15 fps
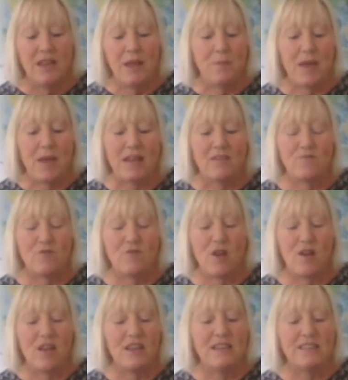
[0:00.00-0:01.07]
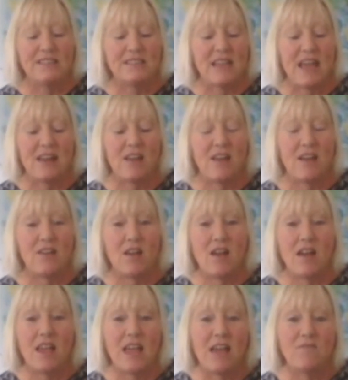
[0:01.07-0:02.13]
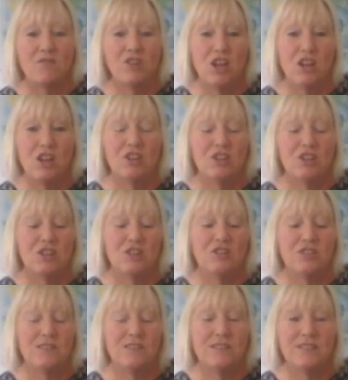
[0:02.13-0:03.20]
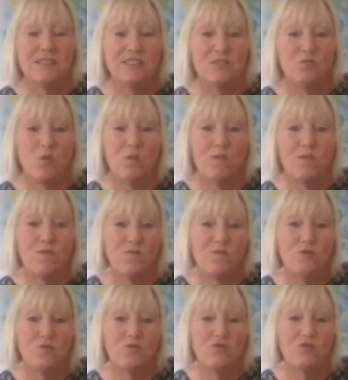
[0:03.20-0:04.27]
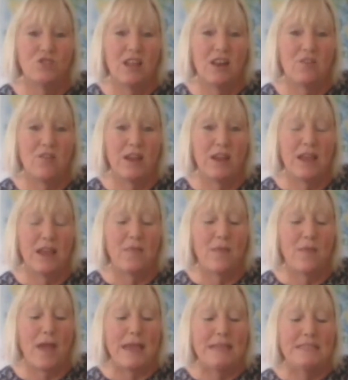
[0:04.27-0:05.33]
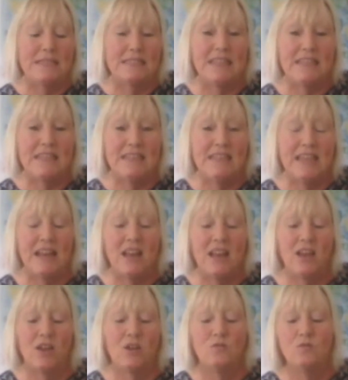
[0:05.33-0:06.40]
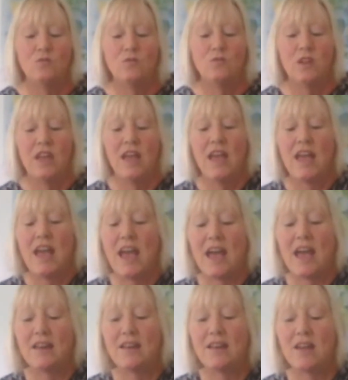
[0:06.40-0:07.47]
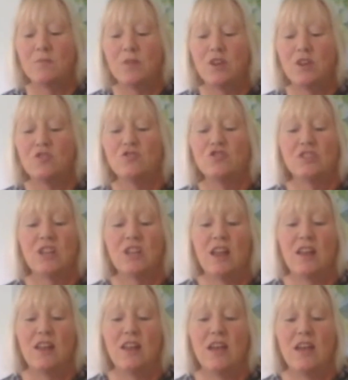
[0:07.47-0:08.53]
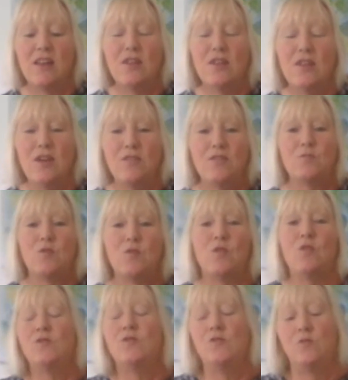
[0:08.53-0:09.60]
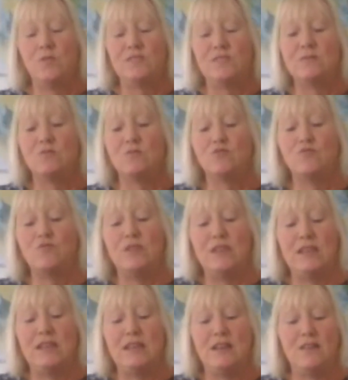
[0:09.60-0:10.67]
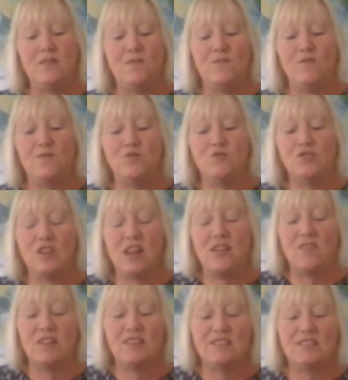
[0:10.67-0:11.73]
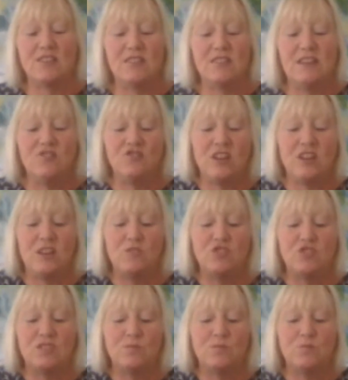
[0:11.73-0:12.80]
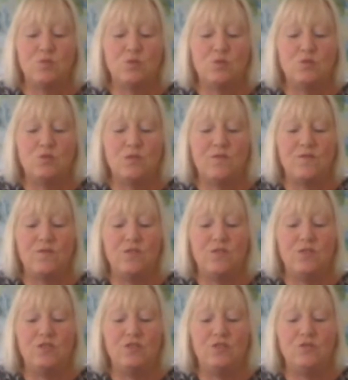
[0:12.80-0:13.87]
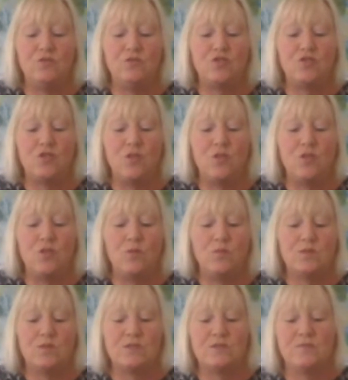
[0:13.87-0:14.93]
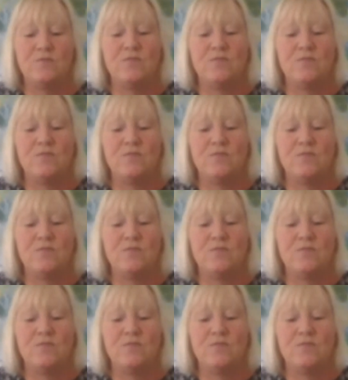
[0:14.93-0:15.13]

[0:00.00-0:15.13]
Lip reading: bag of rice. And I have coloured this one with food colouring, and that is yellow. And I'm going to colour another one with some green food colouring. So literally we just pour a few drops